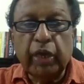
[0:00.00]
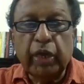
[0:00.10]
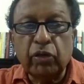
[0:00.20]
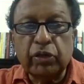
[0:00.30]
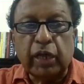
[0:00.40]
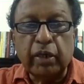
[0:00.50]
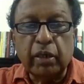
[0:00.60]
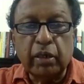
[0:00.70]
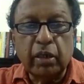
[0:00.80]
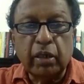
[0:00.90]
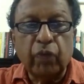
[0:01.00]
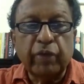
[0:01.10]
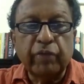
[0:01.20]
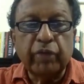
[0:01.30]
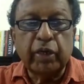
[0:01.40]
have not signed it. Now
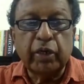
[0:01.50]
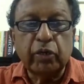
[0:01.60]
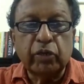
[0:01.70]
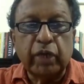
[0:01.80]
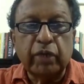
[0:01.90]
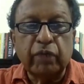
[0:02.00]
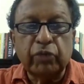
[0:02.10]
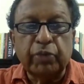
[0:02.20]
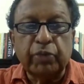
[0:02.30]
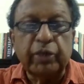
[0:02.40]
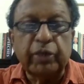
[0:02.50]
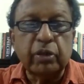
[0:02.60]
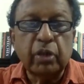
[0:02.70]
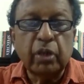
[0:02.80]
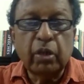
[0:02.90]
we have agreed to sign it, which means
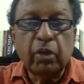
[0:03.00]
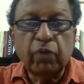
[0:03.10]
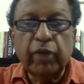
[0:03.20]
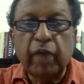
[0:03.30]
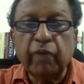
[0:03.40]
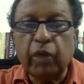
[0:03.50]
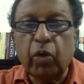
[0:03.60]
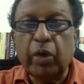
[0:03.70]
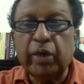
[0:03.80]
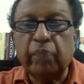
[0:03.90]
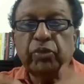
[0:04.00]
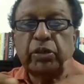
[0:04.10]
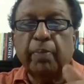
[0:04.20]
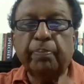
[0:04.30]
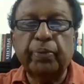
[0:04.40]
we have a quantum
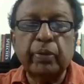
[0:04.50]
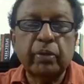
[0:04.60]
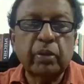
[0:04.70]
jump